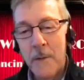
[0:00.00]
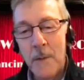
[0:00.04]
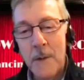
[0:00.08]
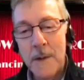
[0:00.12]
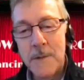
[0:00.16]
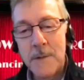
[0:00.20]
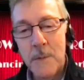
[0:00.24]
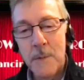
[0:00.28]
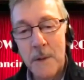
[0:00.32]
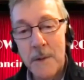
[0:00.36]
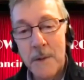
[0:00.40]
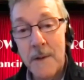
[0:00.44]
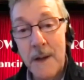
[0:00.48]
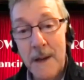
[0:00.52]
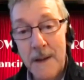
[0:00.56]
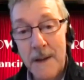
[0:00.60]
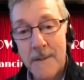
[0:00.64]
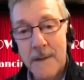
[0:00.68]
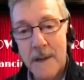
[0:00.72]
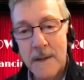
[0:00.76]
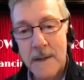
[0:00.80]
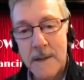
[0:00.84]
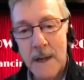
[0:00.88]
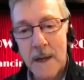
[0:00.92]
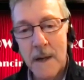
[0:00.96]
which was his
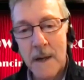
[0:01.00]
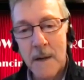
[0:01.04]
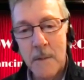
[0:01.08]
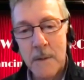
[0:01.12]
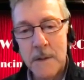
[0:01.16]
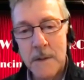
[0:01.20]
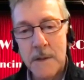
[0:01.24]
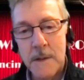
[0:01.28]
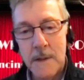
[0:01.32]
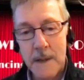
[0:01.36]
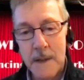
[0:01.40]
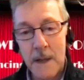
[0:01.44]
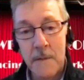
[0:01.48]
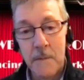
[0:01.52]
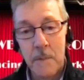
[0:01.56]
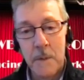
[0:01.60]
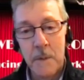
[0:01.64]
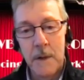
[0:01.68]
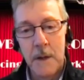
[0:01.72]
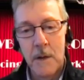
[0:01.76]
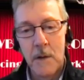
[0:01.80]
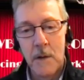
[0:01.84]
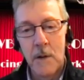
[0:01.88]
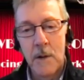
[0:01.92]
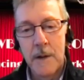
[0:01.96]
guitar, that's what
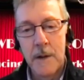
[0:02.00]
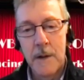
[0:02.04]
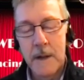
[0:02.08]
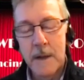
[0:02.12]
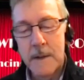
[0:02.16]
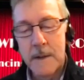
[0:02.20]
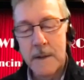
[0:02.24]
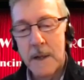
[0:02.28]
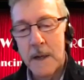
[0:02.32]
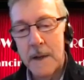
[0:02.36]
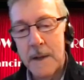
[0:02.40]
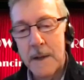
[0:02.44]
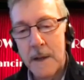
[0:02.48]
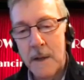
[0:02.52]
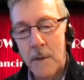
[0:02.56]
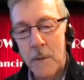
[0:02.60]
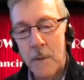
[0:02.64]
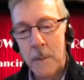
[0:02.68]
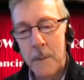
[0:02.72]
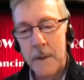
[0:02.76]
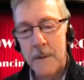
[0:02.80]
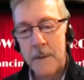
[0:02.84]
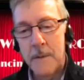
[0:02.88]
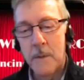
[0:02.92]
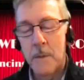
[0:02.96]
he called the guitar, the old
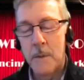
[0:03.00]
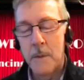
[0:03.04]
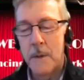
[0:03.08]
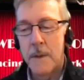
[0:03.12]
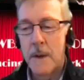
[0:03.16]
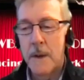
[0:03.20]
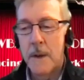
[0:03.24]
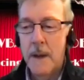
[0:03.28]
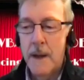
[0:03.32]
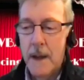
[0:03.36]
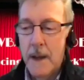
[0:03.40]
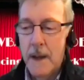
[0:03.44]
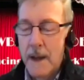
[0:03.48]
piece of wood. Yeah.